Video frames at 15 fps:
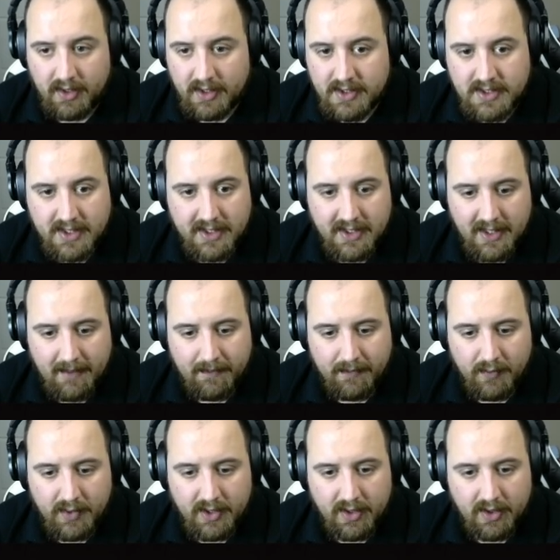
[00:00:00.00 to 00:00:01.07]
and say, yep,
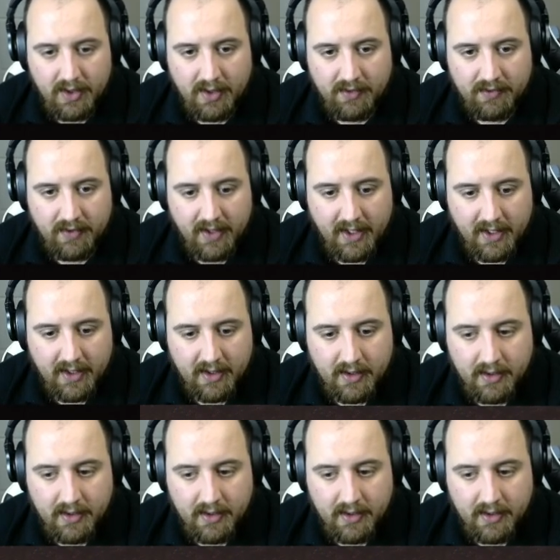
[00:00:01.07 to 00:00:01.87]
we're afraid.